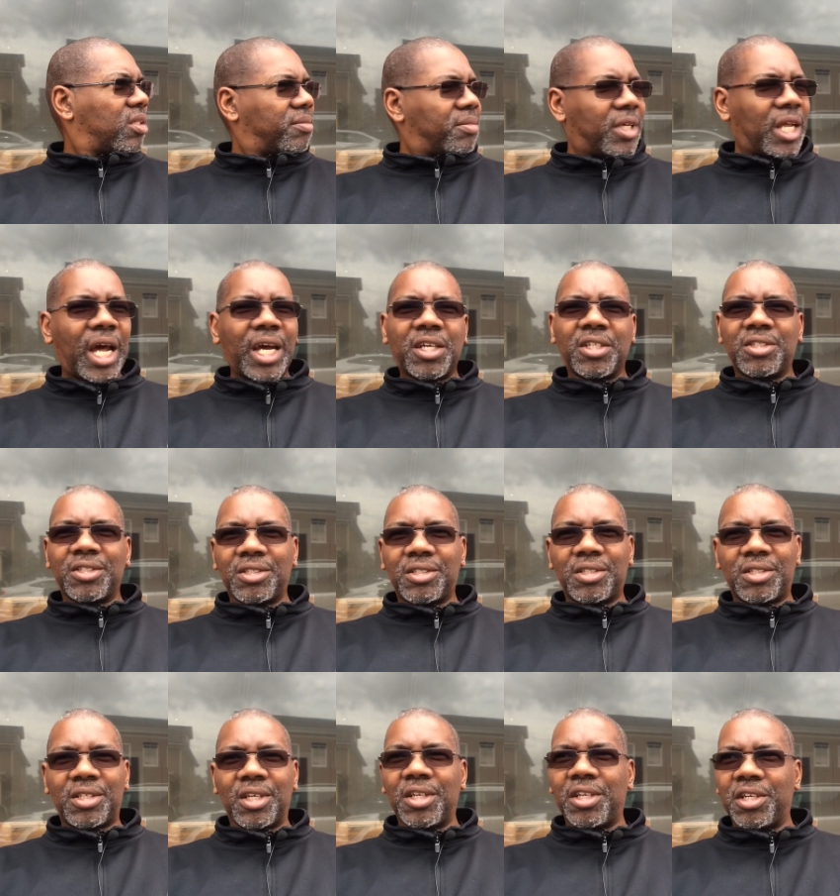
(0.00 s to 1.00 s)
Man, I could
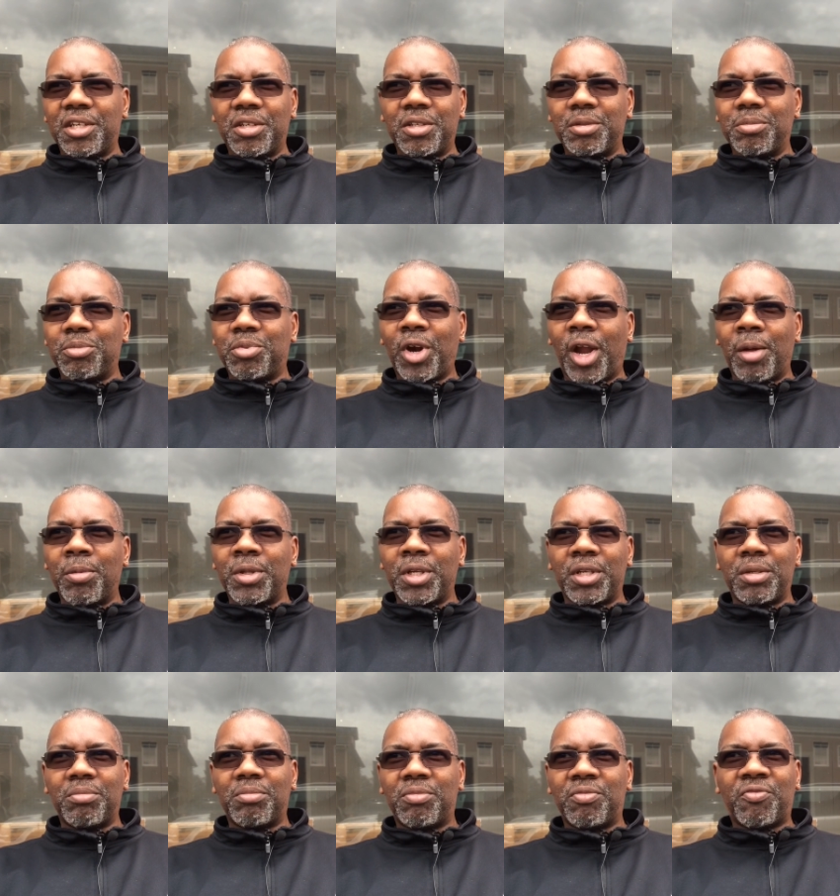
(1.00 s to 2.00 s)
just sit here and
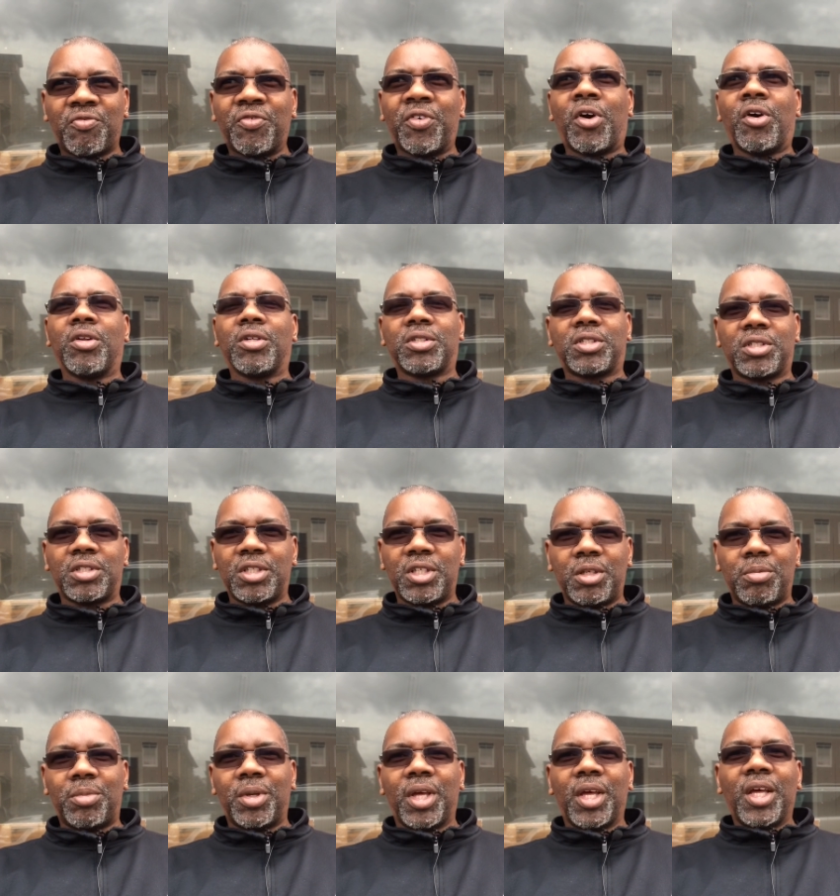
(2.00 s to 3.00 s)
probably fall
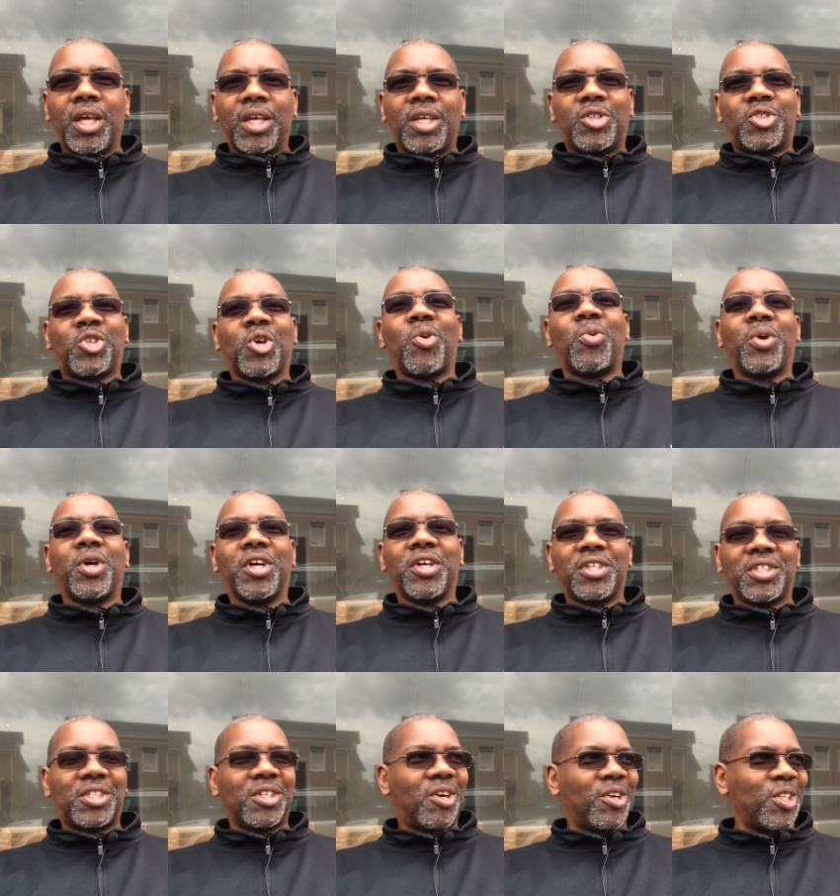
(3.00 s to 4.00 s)
asleep. It's so weird
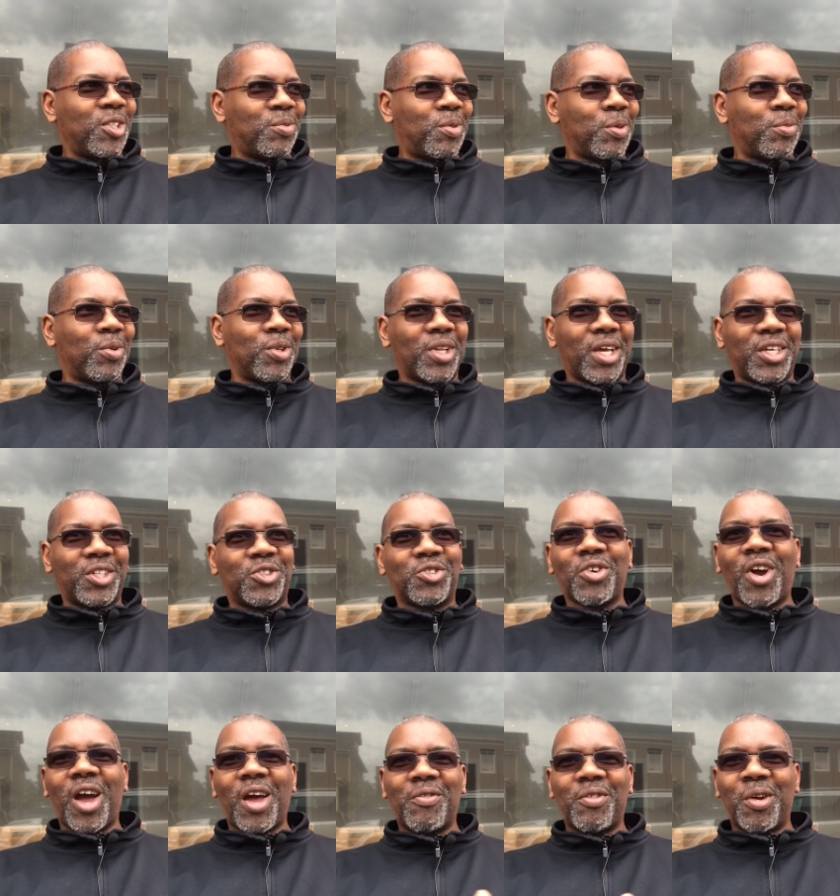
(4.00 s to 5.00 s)
to see all these people like
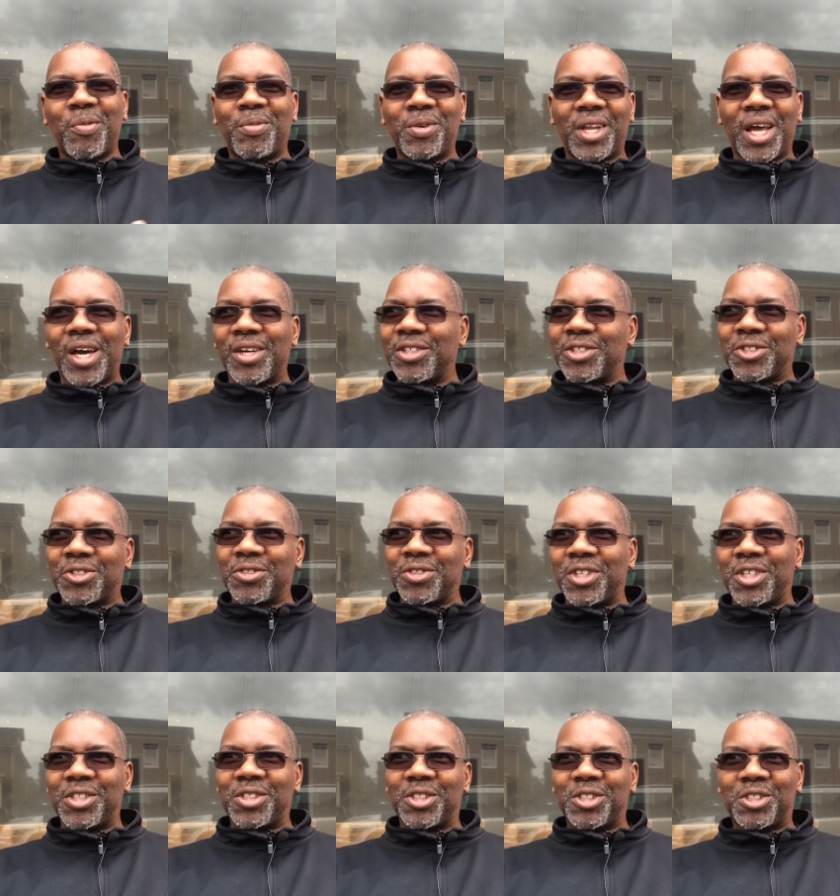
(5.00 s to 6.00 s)
driving up and down the
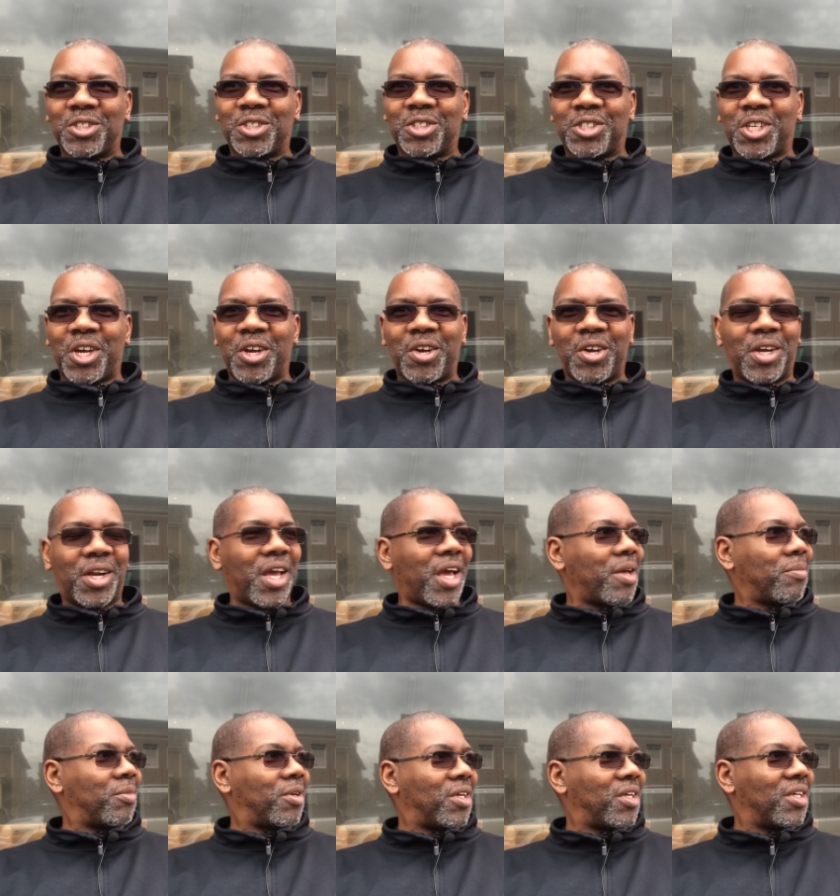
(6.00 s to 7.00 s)
street just staring
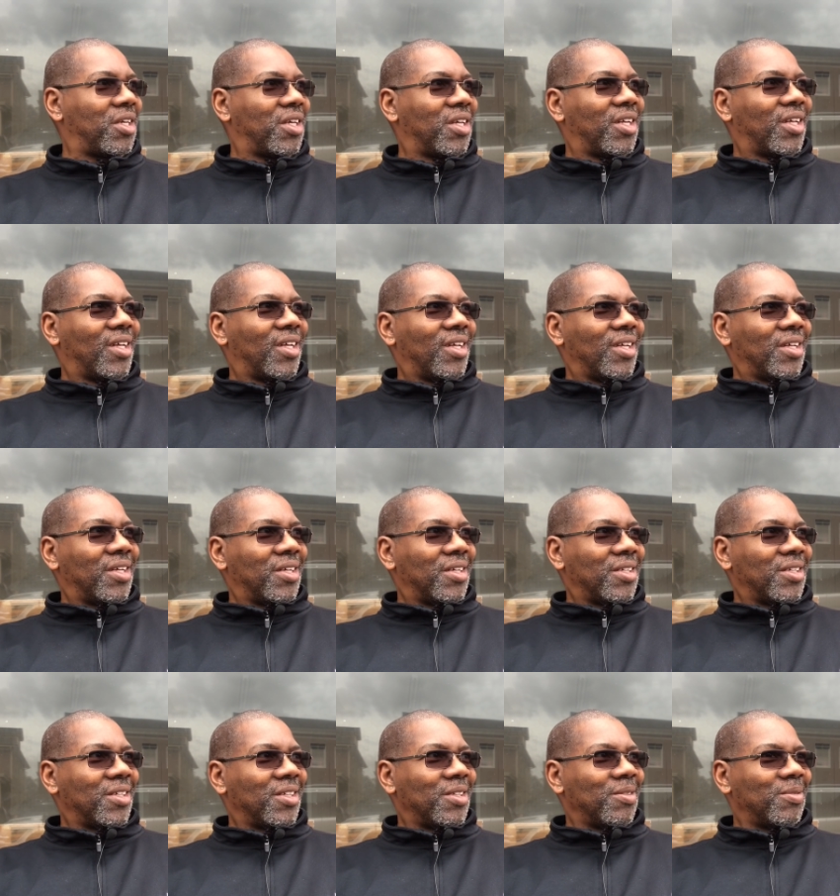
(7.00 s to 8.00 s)
at me
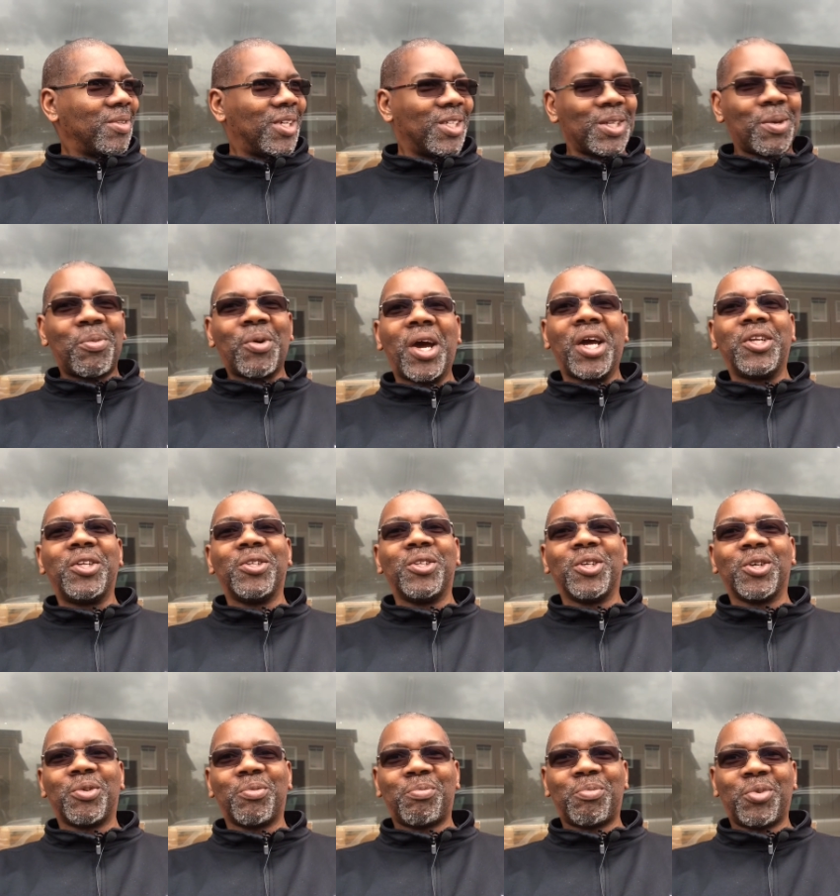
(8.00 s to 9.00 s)
because I probably do
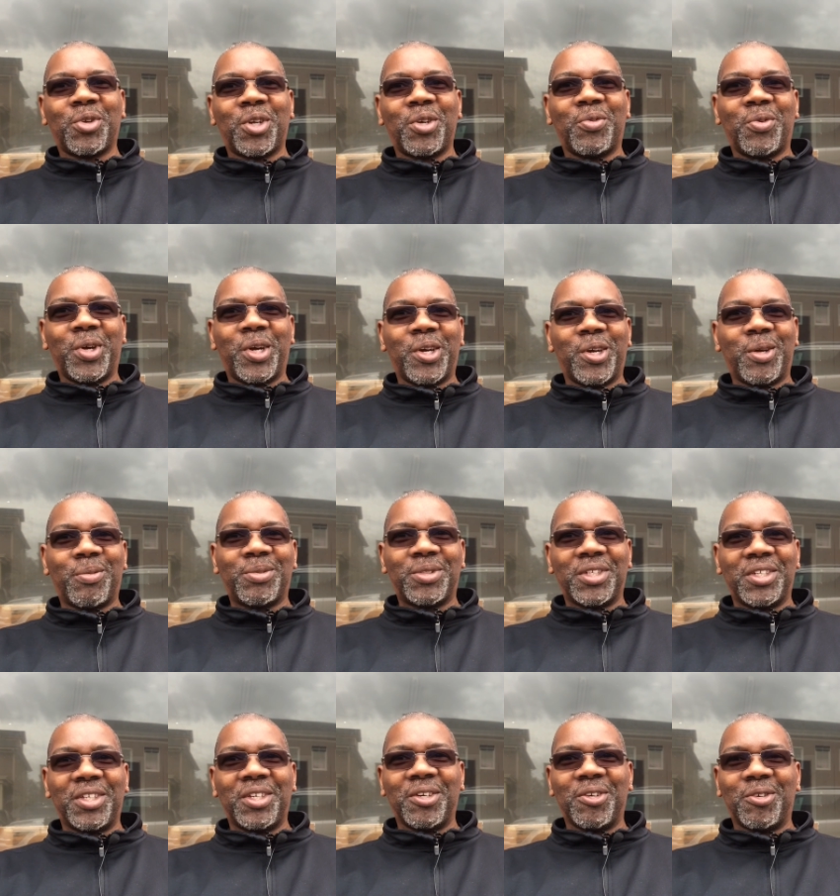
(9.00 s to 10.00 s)
look pretty weird. I'm
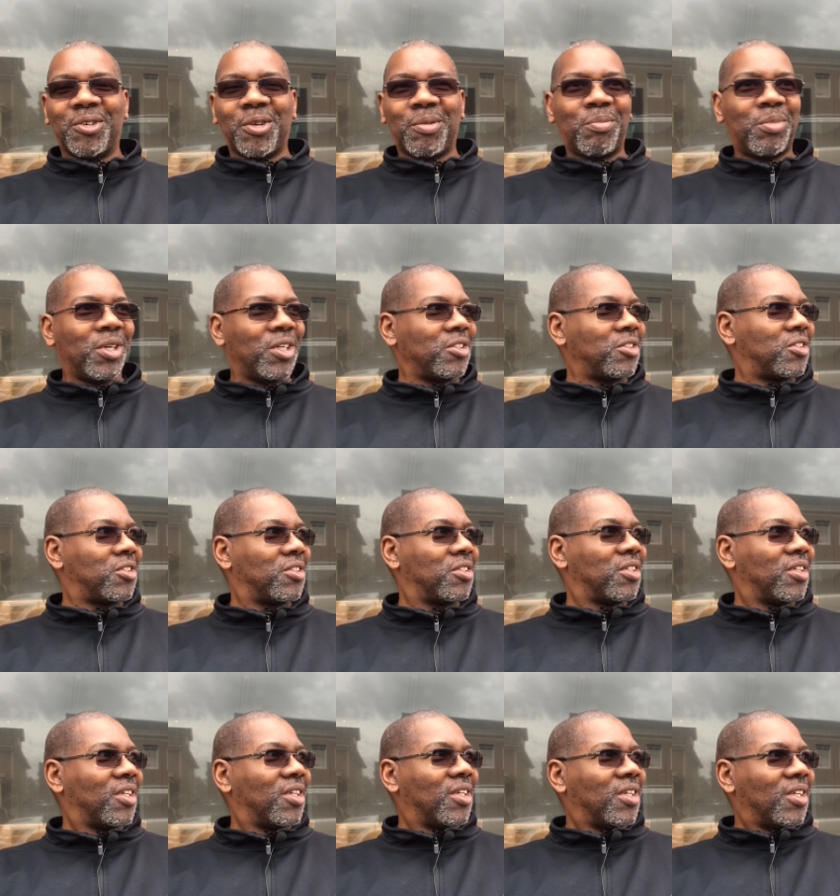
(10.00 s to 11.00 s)
sitting here on a bench
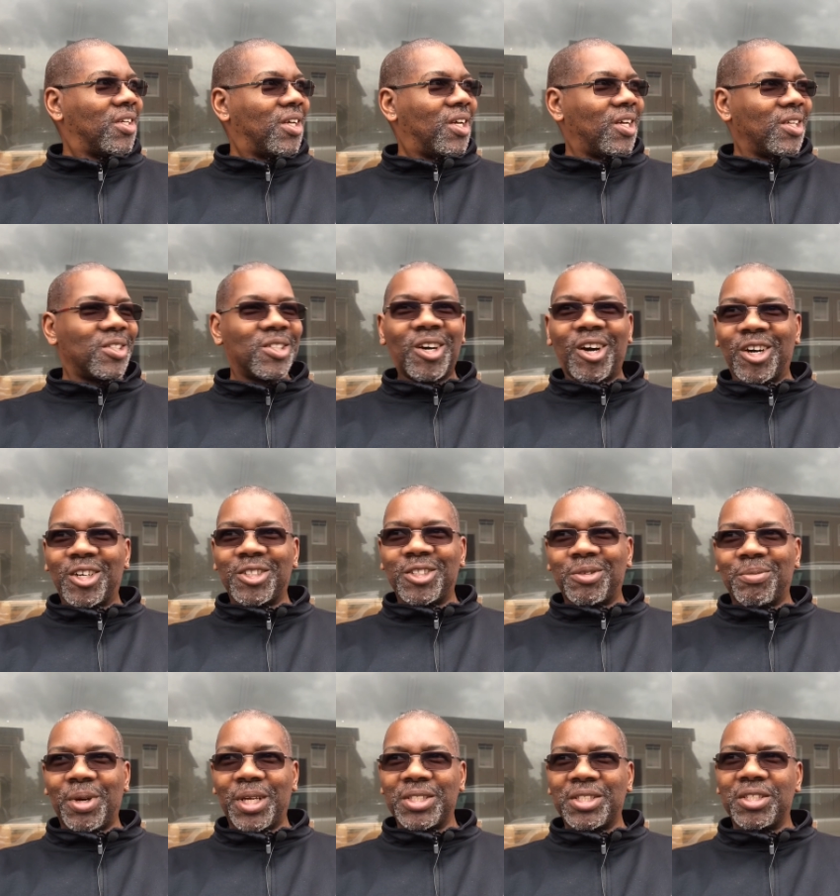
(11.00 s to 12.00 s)
uh, talking
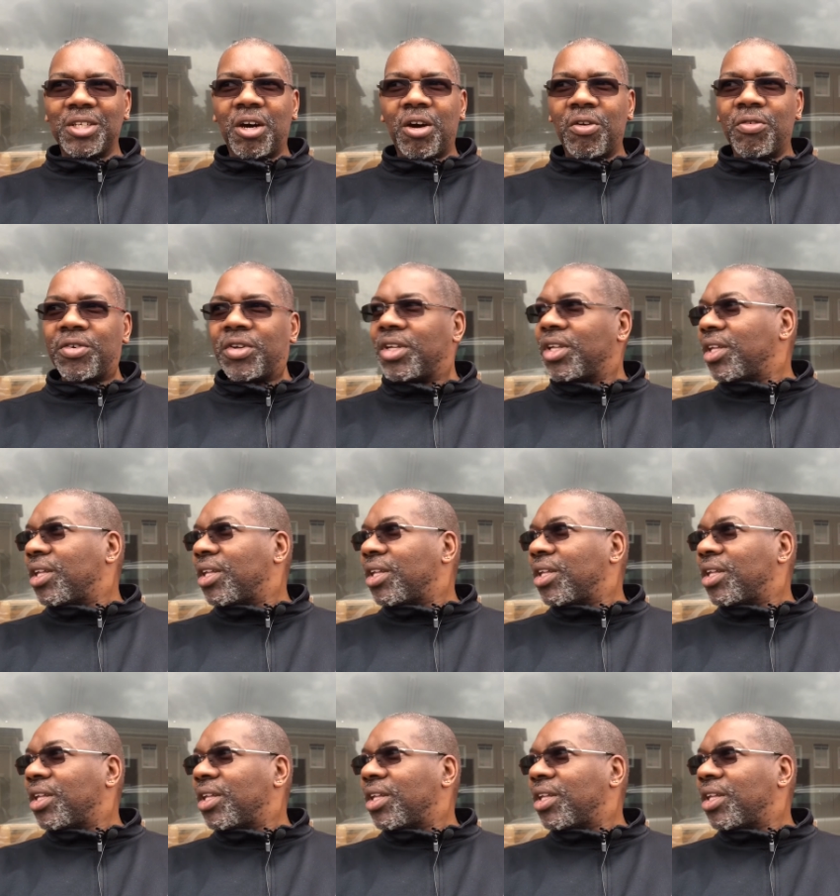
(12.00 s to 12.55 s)
to myself.